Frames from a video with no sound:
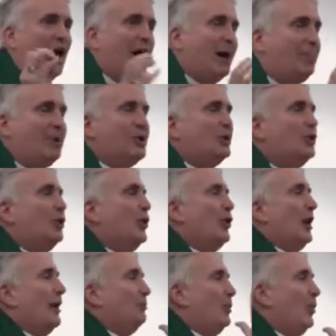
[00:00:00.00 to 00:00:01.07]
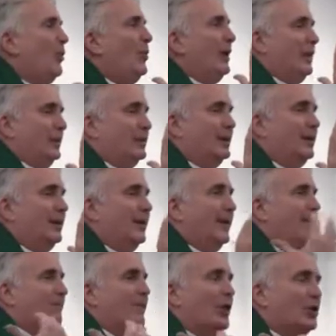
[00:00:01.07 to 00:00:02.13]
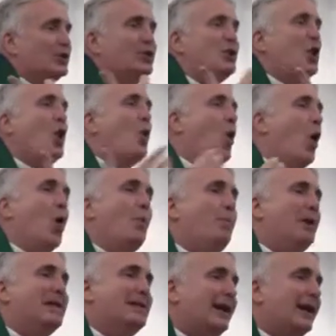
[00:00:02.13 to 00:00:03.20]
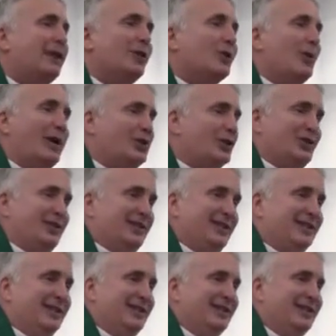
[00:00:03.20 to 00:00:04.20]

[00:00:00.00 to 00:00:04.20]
Up until that point, there's no open declaration